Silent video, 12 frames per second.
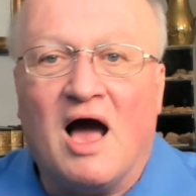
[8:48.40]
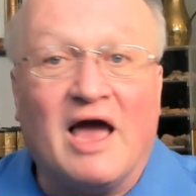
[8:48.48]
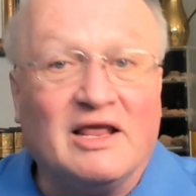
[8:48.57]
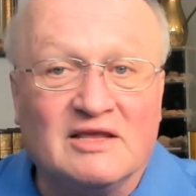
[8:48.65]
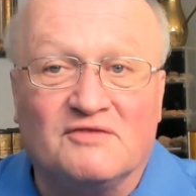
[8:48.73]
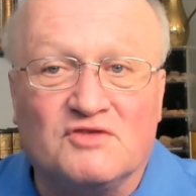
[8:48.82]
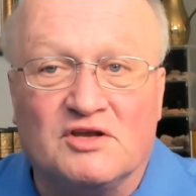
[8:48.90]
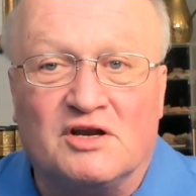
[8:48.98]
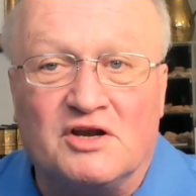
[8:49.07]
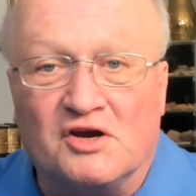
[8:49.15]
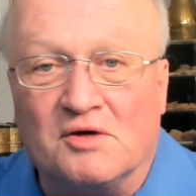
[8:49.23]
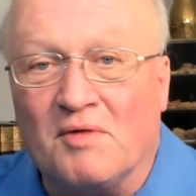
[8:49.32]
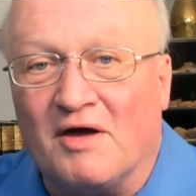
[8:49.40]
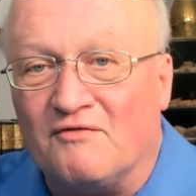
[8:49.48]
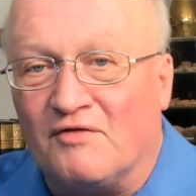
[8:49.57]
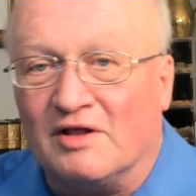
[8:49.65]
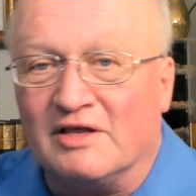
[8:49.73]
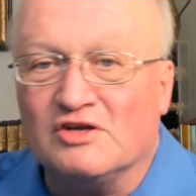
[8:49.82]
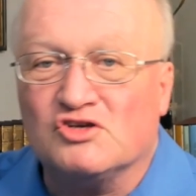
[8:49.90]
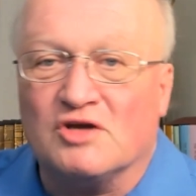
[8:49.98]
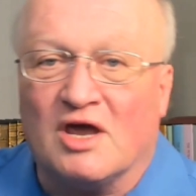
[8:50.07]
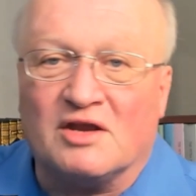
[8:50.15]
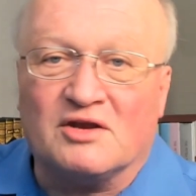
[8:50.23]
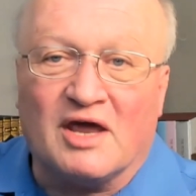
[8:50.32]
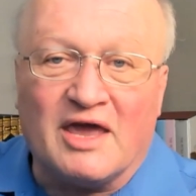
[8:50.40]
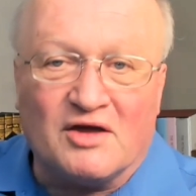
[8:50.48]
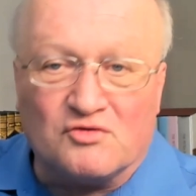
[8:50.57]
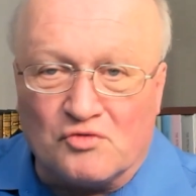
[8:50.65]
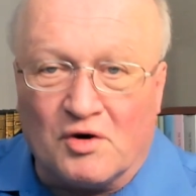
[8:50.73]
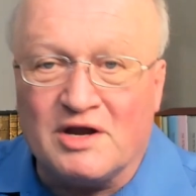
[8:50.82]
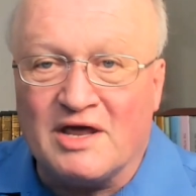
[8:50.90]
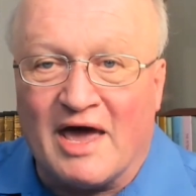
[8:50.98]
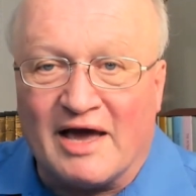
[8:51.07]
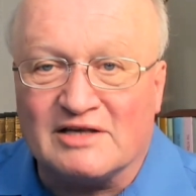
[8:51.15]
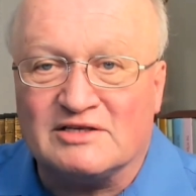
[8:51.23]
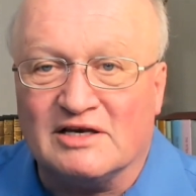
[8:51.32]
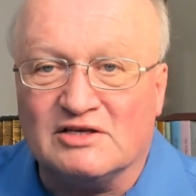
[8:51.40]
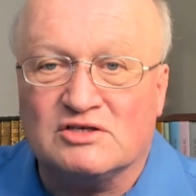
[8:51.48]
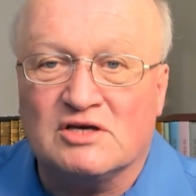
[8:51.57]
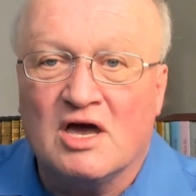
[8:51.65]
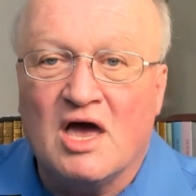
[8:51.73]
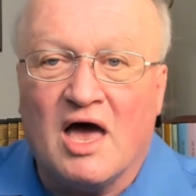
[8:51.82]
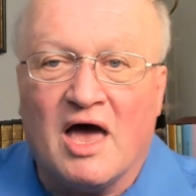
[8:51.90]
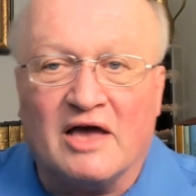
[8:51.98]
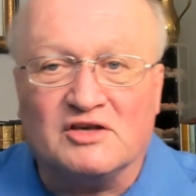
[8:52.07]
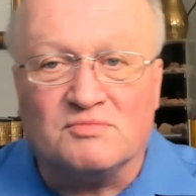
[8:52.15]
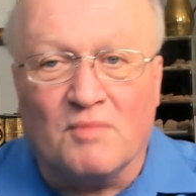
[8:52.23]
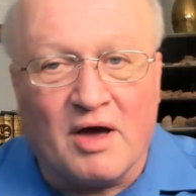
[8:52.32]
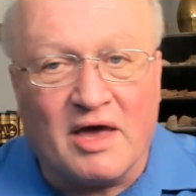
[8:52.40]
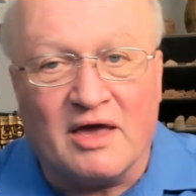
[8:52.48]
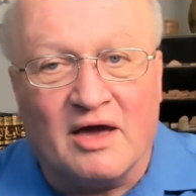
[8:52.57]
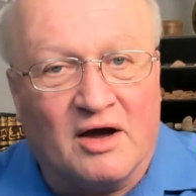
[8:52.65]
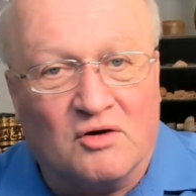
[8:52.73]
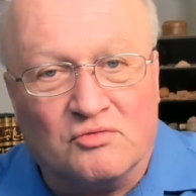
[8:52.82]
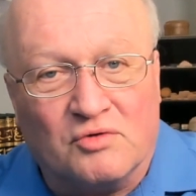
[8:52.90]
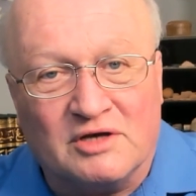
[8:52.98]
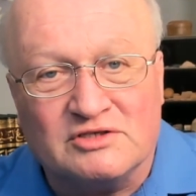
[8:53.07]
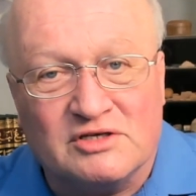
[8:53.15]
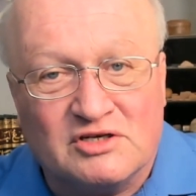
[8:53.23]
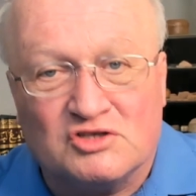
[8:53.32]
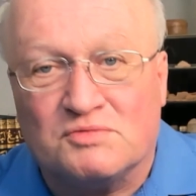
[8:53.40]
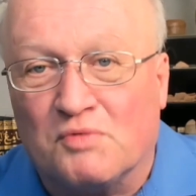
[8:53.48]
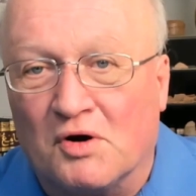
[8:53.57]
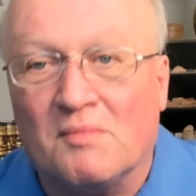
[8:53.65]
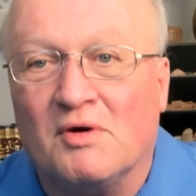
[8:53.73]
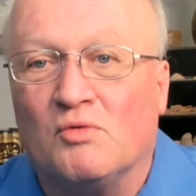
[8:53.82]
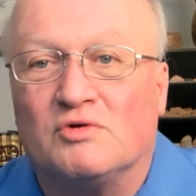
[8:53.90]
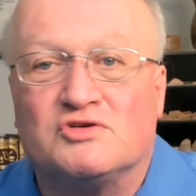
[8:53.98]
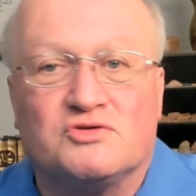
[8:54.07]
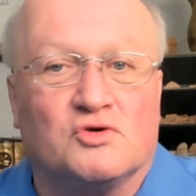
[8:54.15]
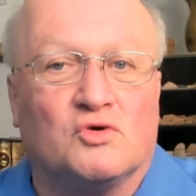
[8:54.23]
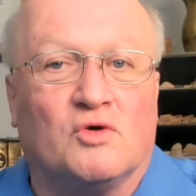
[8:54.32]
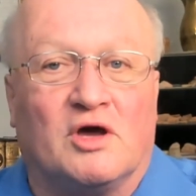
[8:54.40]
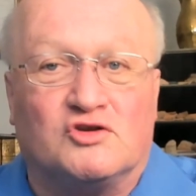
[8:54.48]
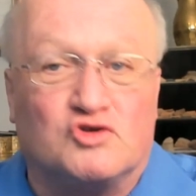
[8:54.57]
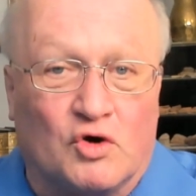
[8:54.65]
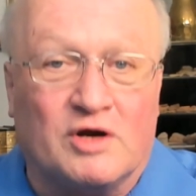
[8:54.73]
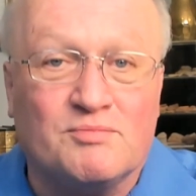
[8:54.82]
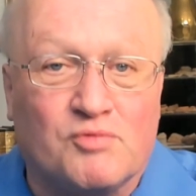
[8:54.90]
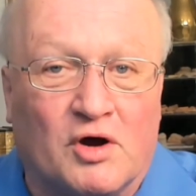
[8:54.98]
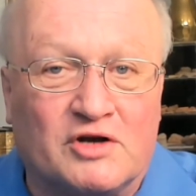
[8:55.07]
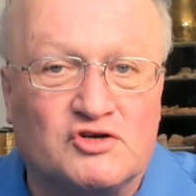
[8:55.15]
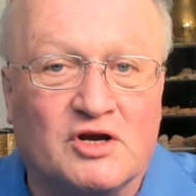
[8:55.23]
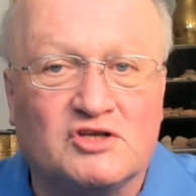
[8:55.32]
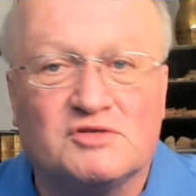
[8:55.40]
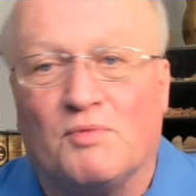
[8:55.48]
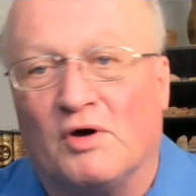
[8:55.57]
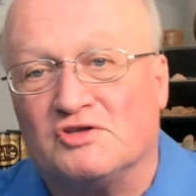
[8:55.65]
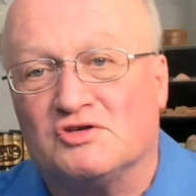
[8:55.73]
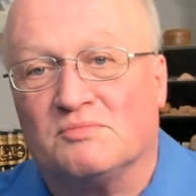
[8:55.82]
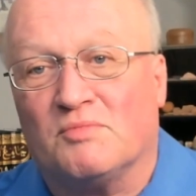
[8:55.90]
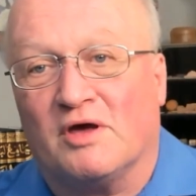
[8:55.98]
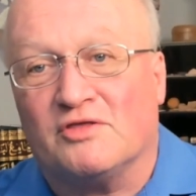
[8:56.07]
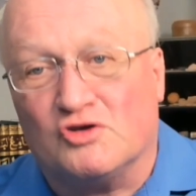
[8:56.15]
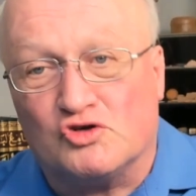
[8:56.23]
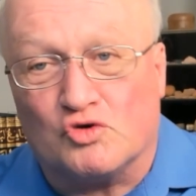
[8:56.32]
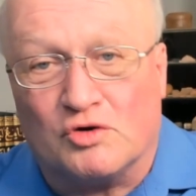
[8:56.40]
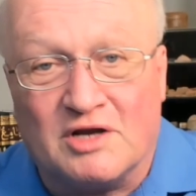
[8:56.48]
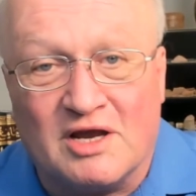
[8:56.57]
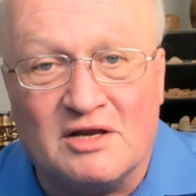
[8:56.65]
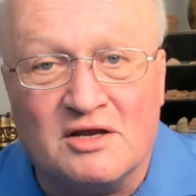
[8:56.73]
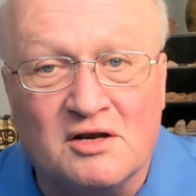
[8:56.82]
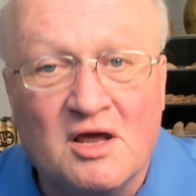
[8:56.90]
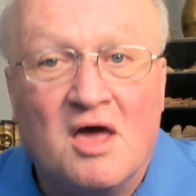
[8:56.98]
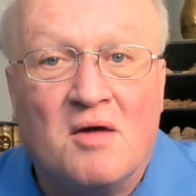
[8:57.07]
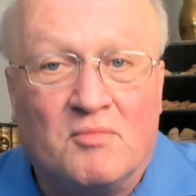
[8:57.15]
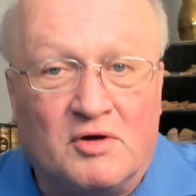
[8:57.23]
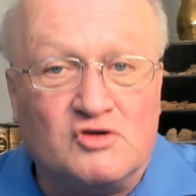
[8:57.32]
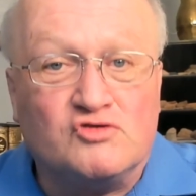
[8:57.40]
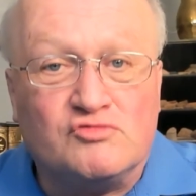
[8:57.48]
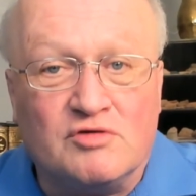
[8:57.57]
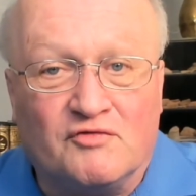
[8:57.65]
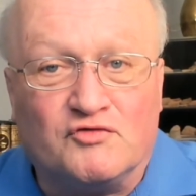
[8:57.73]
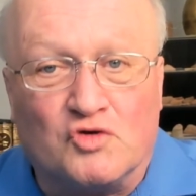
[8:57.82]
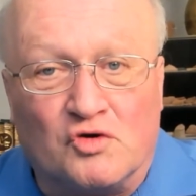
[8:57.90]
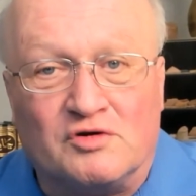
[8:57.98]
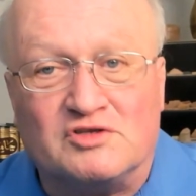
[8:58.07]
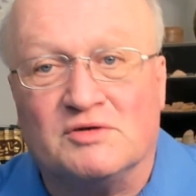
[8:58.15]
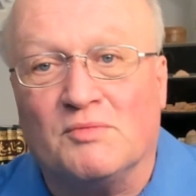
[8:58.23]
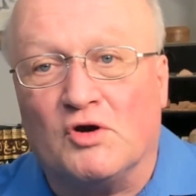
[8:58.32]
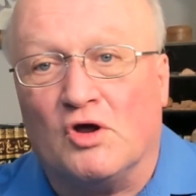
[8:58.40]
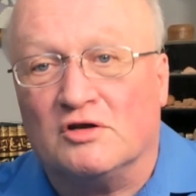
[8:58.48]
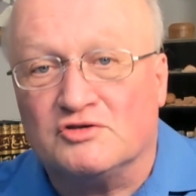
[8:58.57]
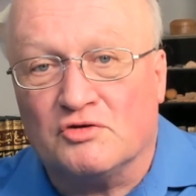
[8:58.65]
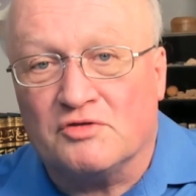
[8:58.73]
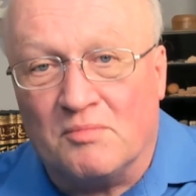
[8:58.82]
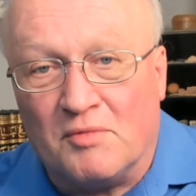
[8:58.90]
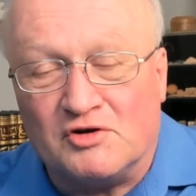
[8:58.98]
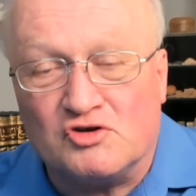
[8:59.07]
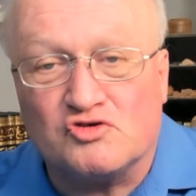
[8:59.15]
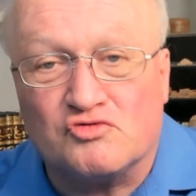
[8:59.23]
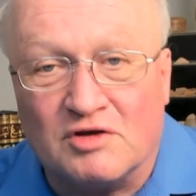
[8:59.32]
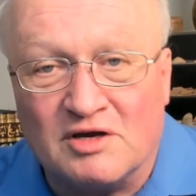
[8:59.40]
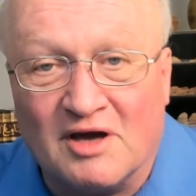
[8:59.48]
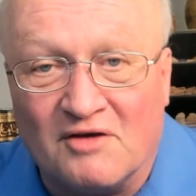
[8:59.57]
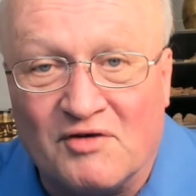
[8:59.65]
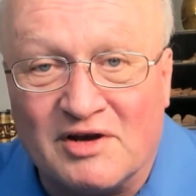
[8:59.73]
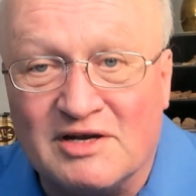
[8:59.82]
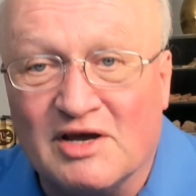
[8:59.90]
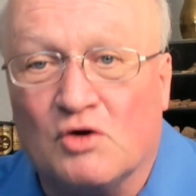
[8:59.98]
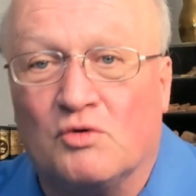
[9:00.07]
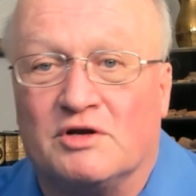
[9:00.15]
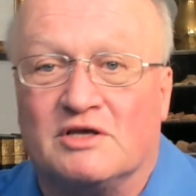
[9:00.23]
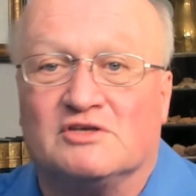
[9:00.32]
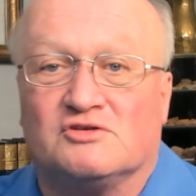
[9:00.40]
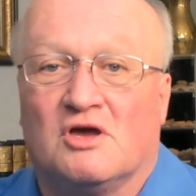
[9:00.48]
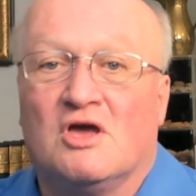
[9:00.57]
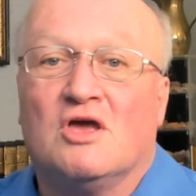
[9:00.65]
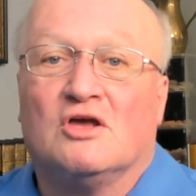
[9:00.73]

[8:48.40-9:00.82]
I lived in a nearby village, and I had ready access as my residence permit was through a joint project sponsored by the Jordanian Ministry of Tourism and also the Ministry of Antiquities.